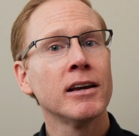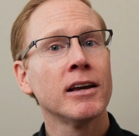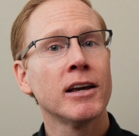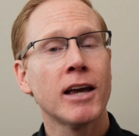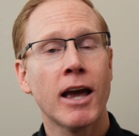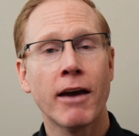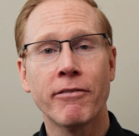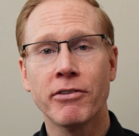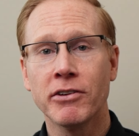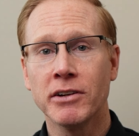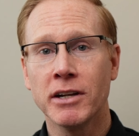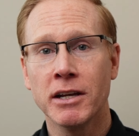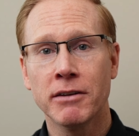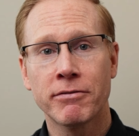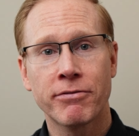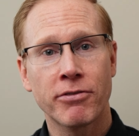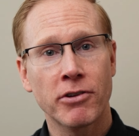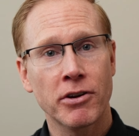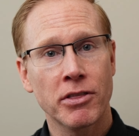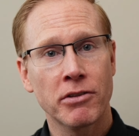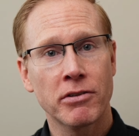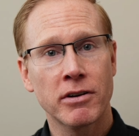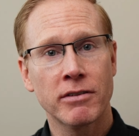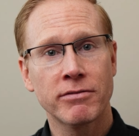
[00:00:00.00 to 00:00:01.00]
If you need
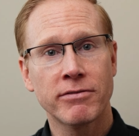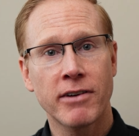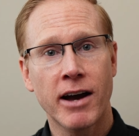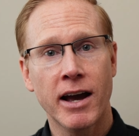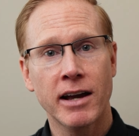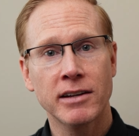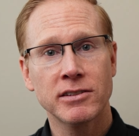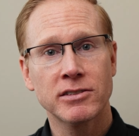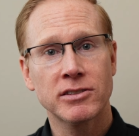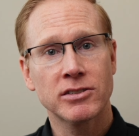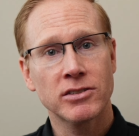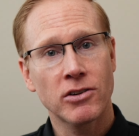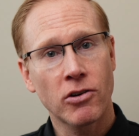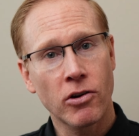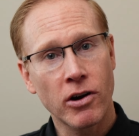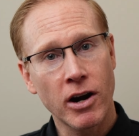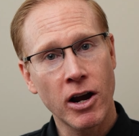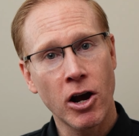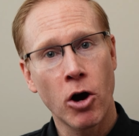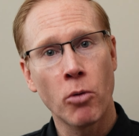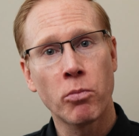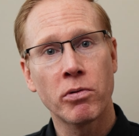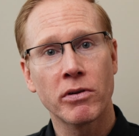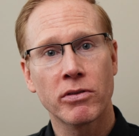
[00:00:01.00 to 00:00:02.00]
further advice or
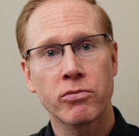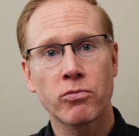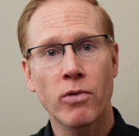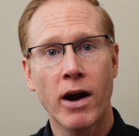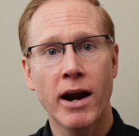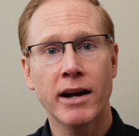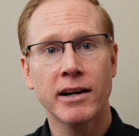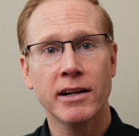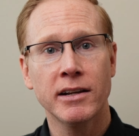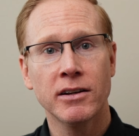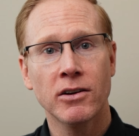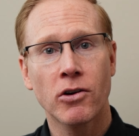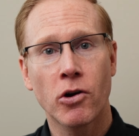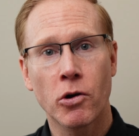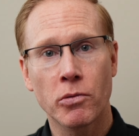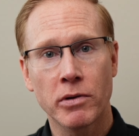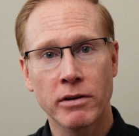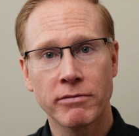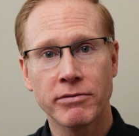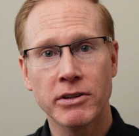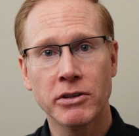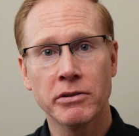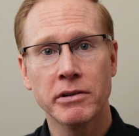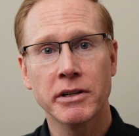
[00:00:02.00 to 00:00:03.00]
help with writing or
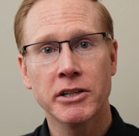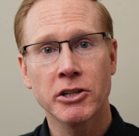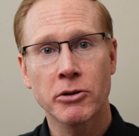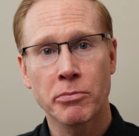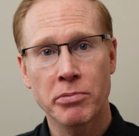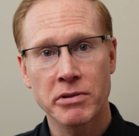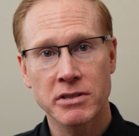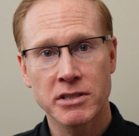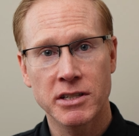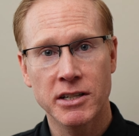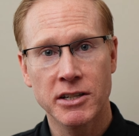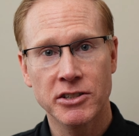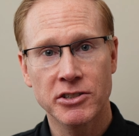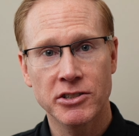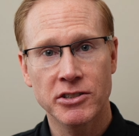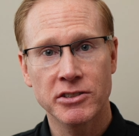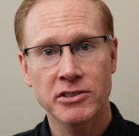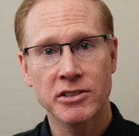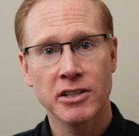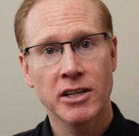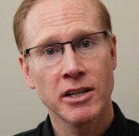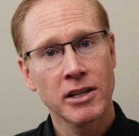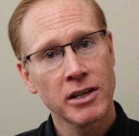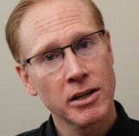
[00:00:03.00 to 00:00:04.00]
reviewing your
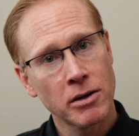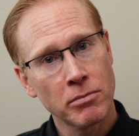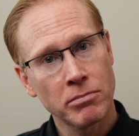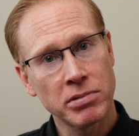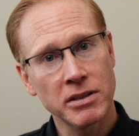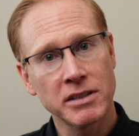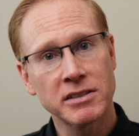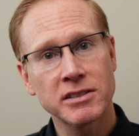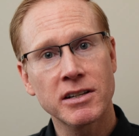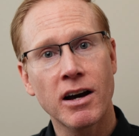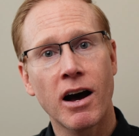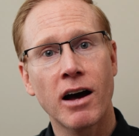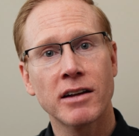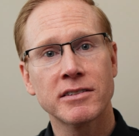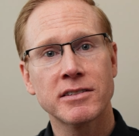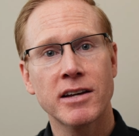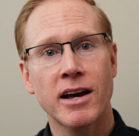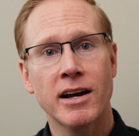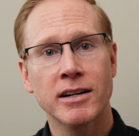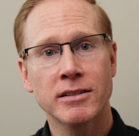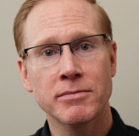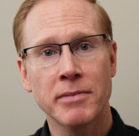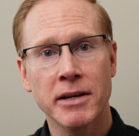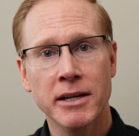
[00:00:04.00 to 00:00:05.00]
procedures, please
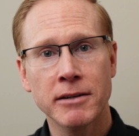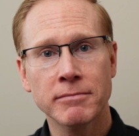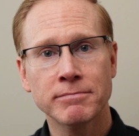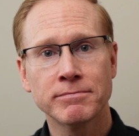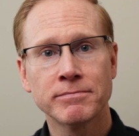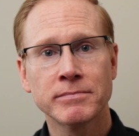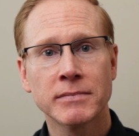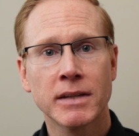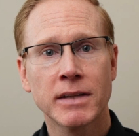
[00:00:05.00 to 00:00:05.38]
contact me.